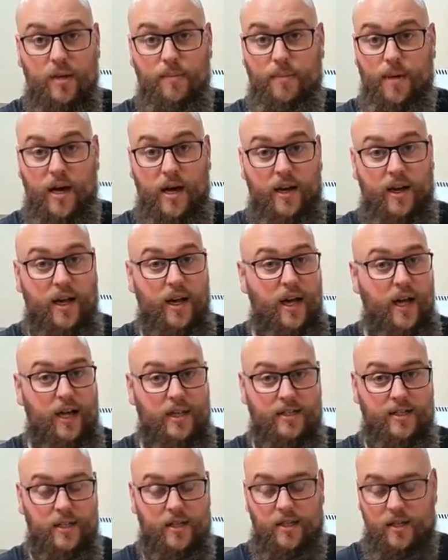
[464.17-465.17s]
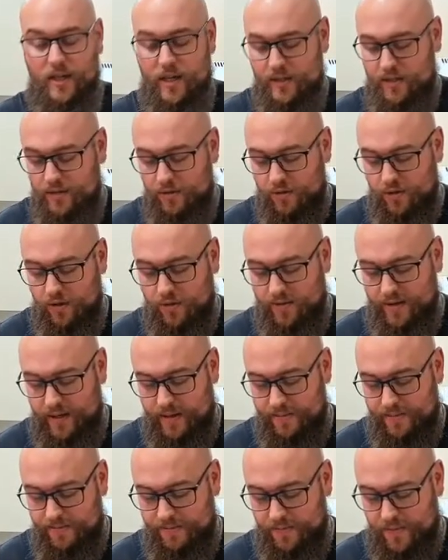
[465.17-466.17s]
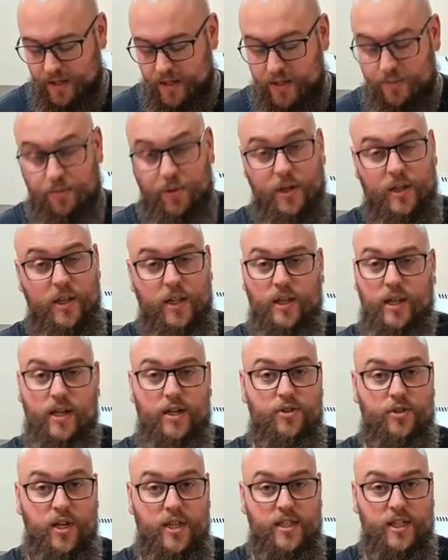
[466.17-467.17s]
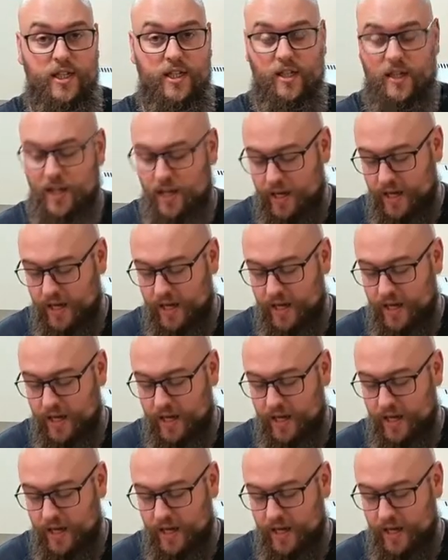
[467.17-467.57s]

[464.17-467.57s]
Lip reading: powder as a sort of a sprinkling, like a dressing,